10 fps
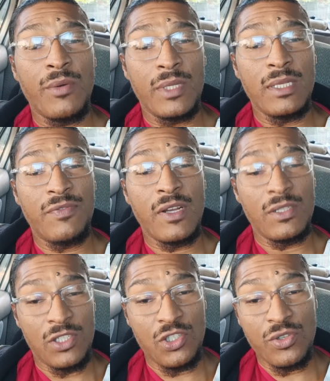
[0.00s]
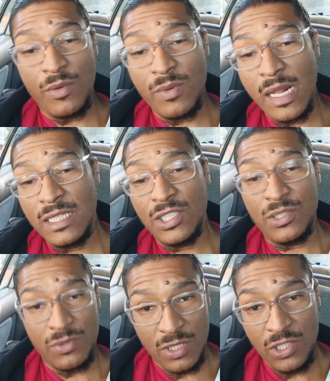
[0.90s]
did you hear
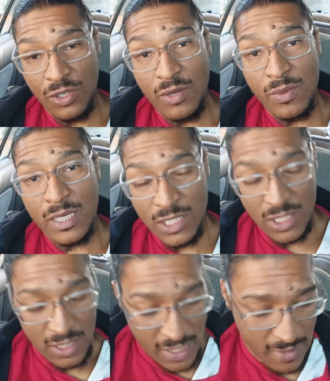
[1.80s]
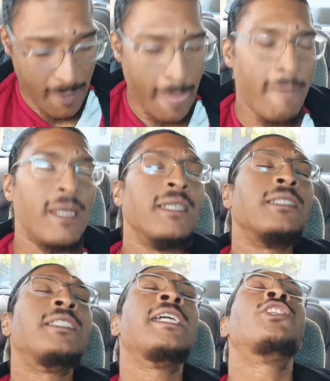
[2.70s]
what he just said?
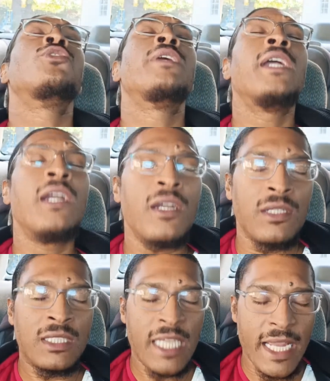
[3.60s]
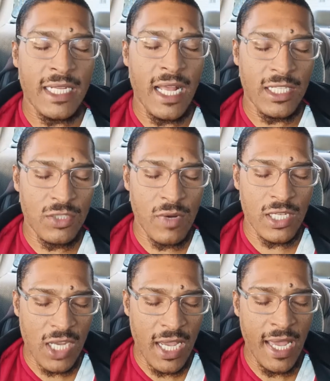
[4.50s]
Did you hear the technology
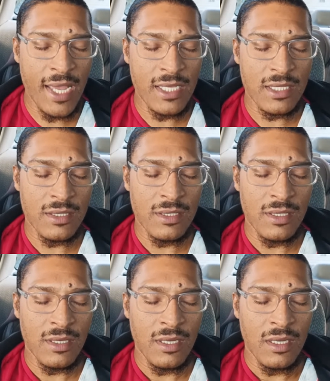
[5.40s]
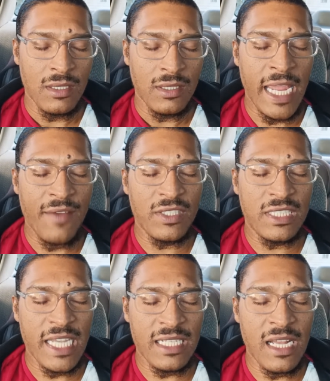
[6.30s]
Russia has? They have a
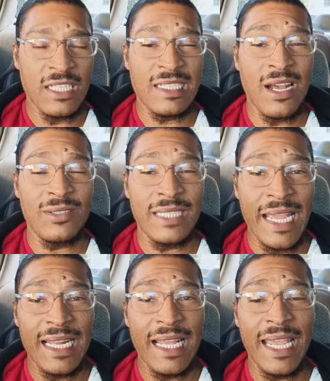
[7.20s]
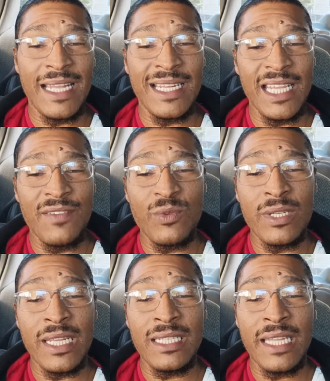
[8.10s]
technology called Dead Hand, and even
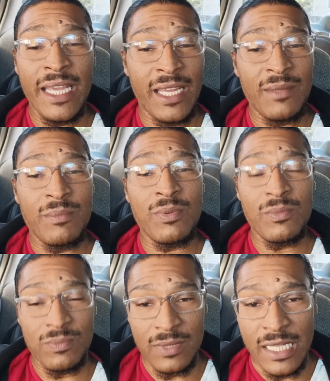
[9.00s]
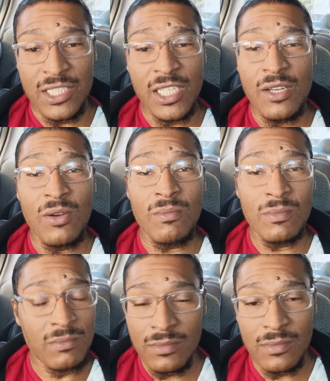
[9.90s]
when they dead, that shit gone.
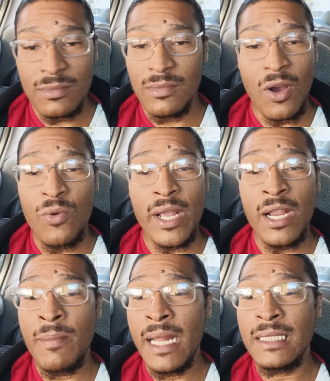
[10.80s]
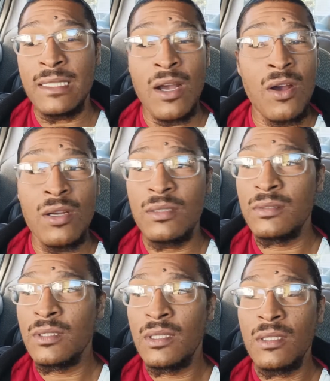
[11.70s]
Oh, everybody's gone.
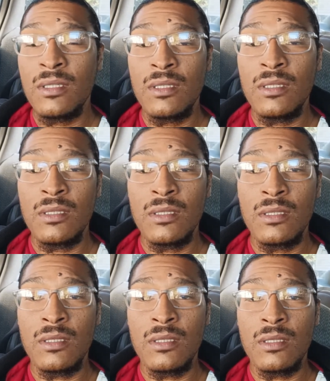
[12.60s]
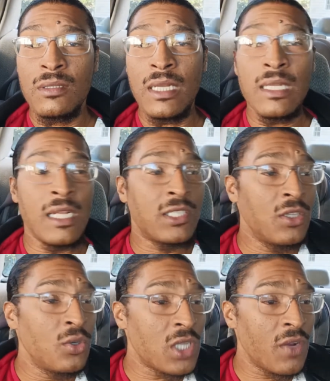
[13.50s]
They launching
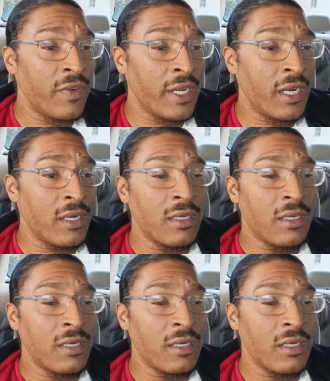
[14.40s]
nukes over here.